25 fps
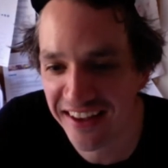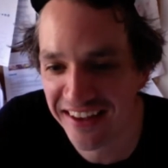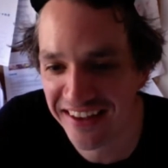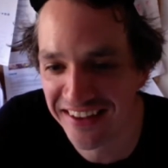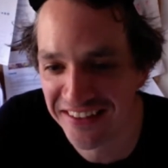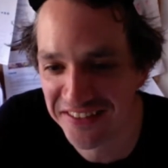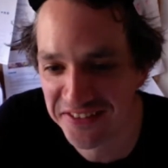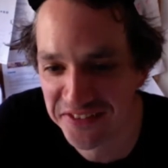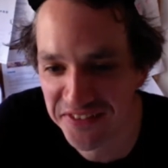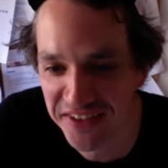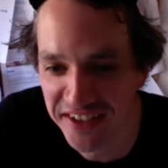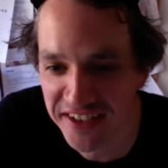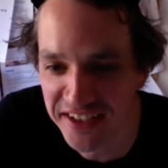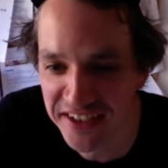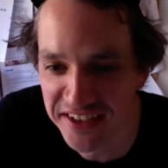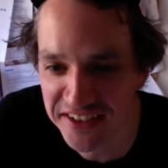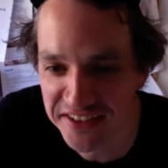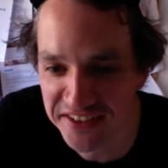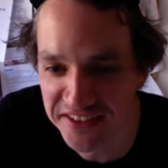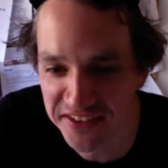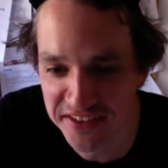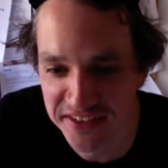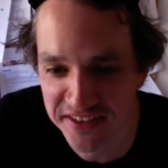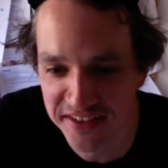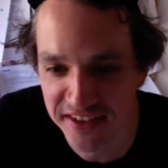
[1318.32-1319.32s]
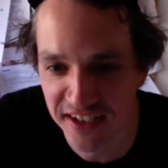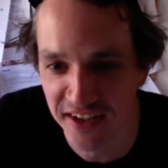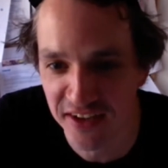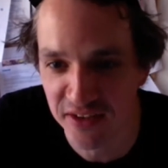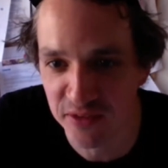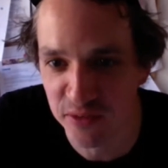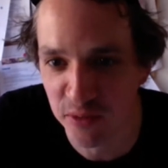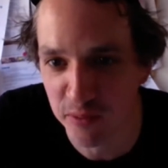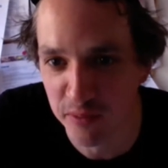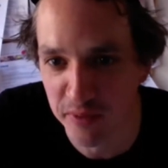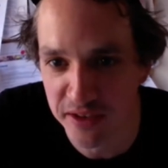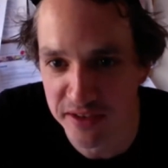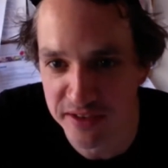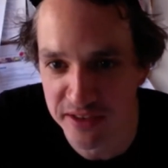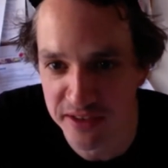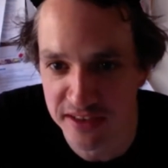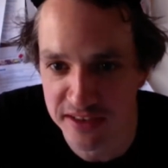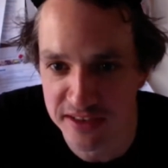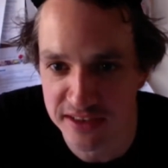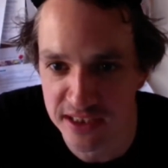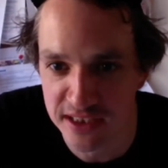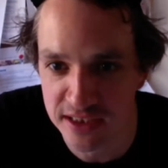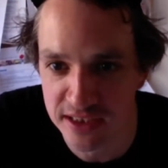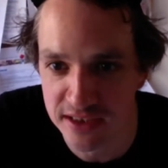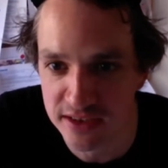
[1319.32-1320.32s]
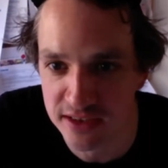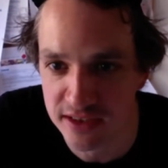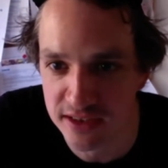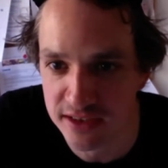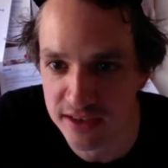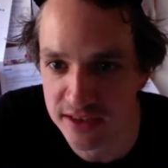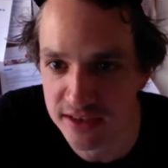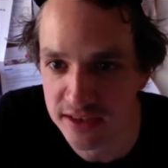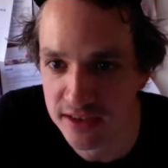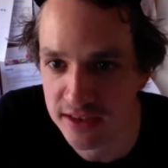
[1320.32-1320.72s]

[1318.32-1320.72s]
My history's terrible, but it's like 6 years.